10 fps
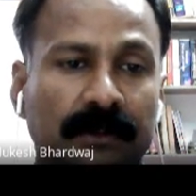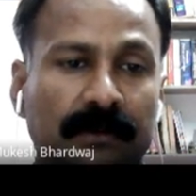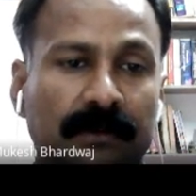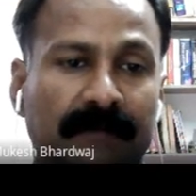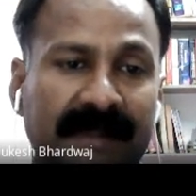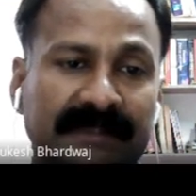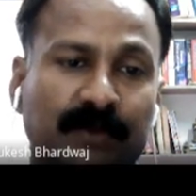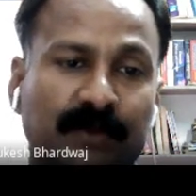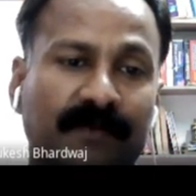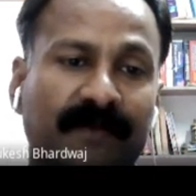minus
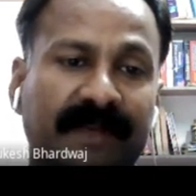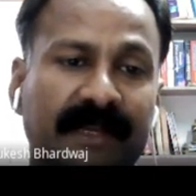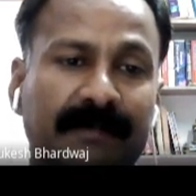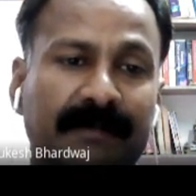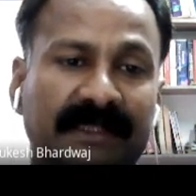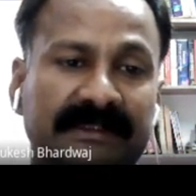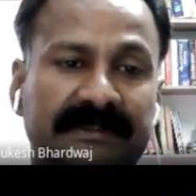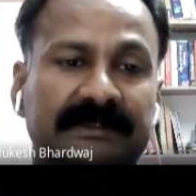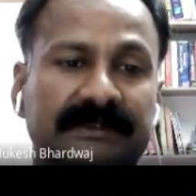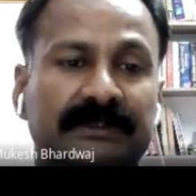150e plus
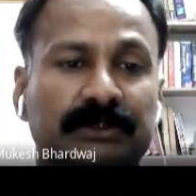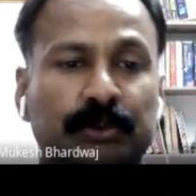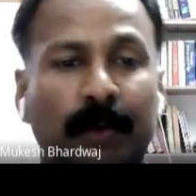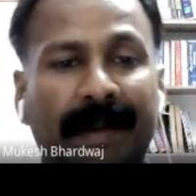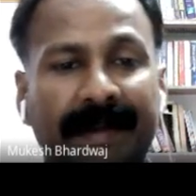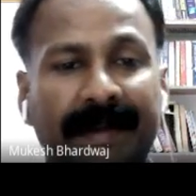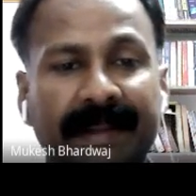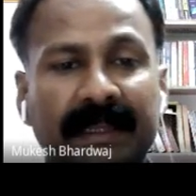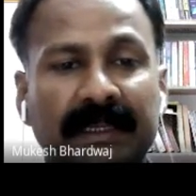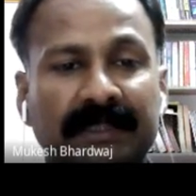
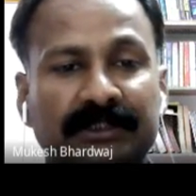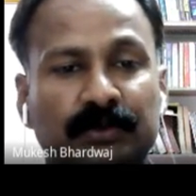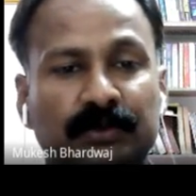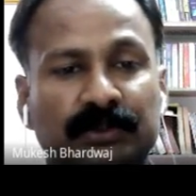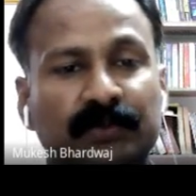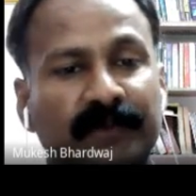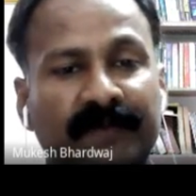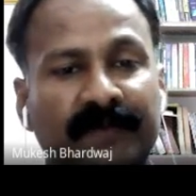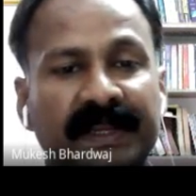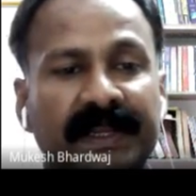200e is equals to
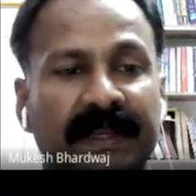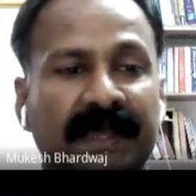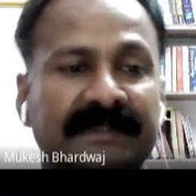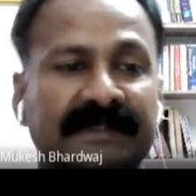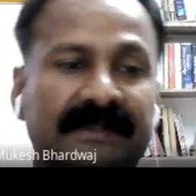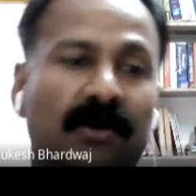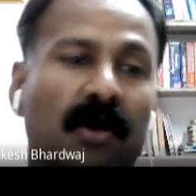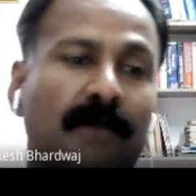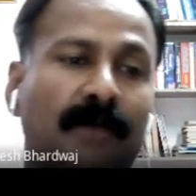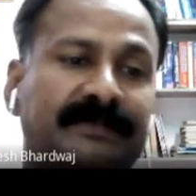50. Hence, the
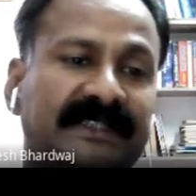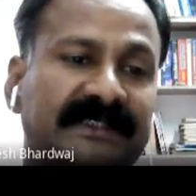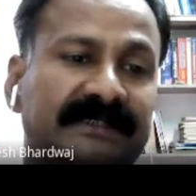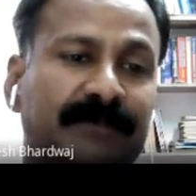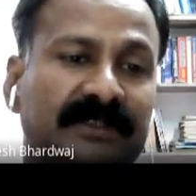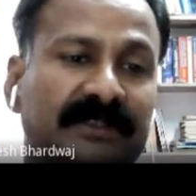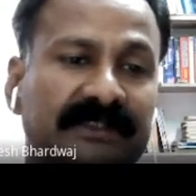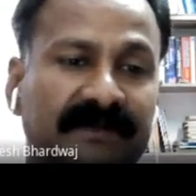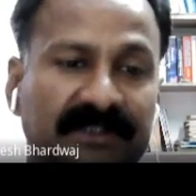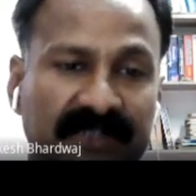object is
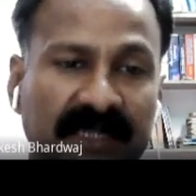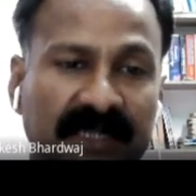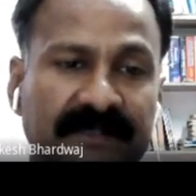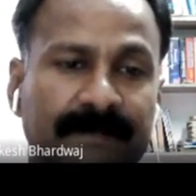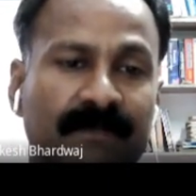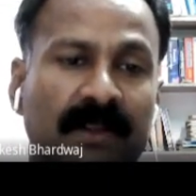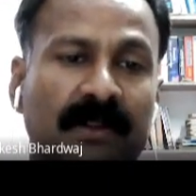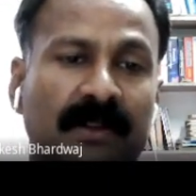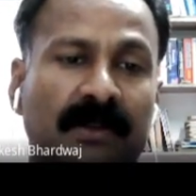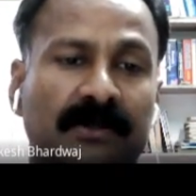positively charged.
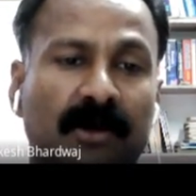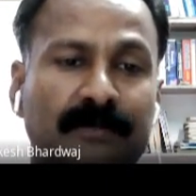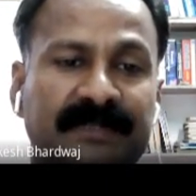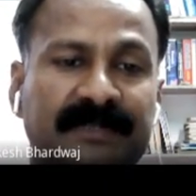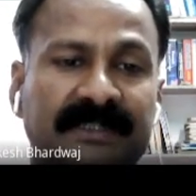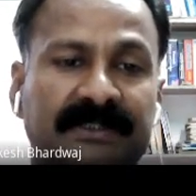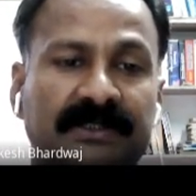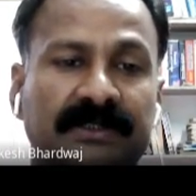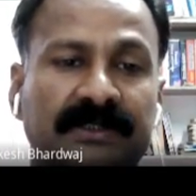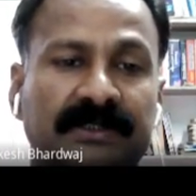The object
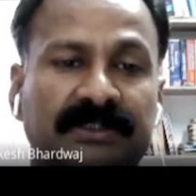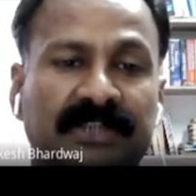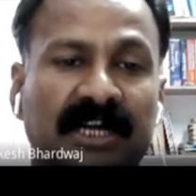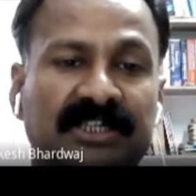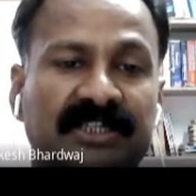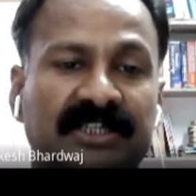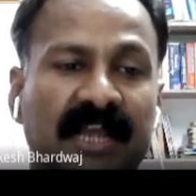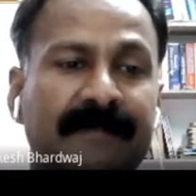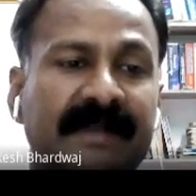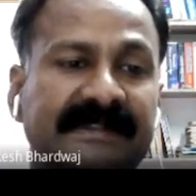charge
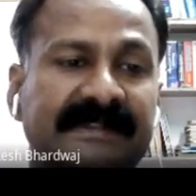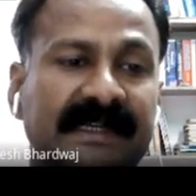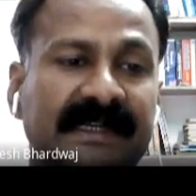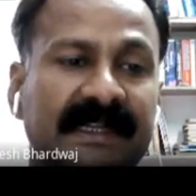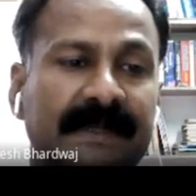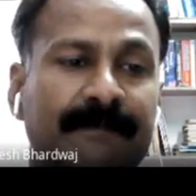can be exactly